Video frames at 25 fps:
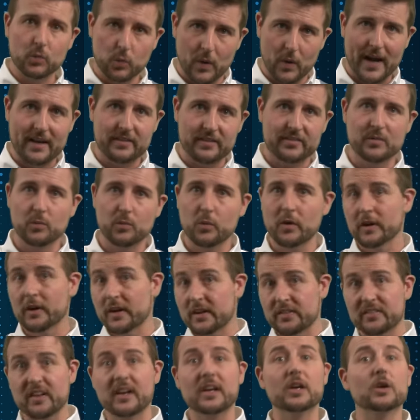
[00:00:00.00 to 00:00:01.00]
ransomware
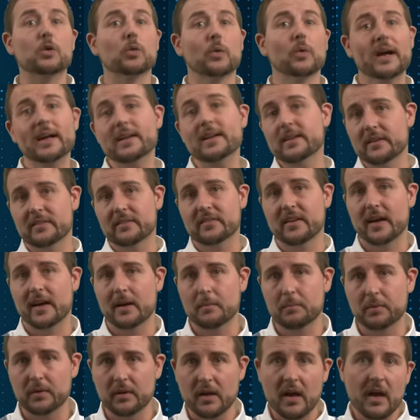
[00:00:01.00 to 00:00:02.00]
is a great
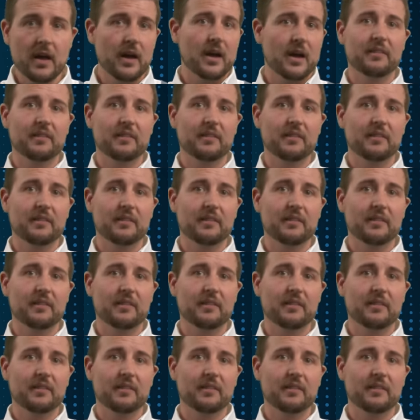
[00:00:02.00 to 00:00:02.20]
example